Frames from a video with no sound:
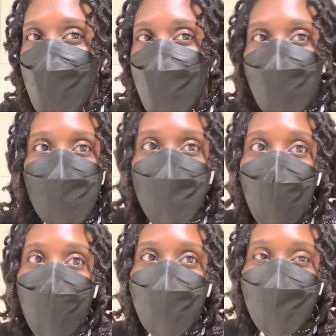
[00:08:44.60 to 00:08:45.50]
this is a
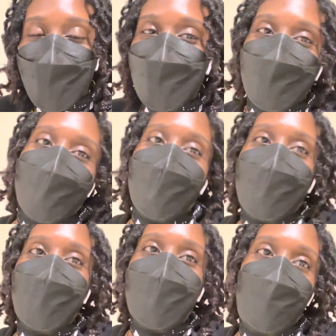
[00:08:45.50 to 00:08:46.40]
vlog
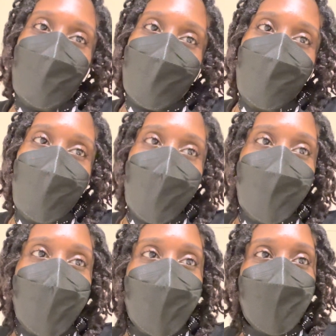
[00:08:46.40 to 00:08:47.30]
and I will keep you
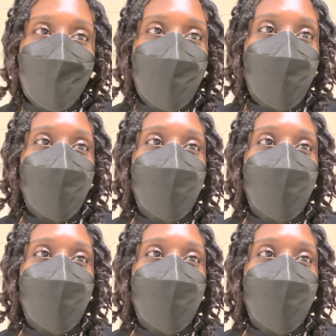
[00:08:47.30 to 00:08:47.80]
updated.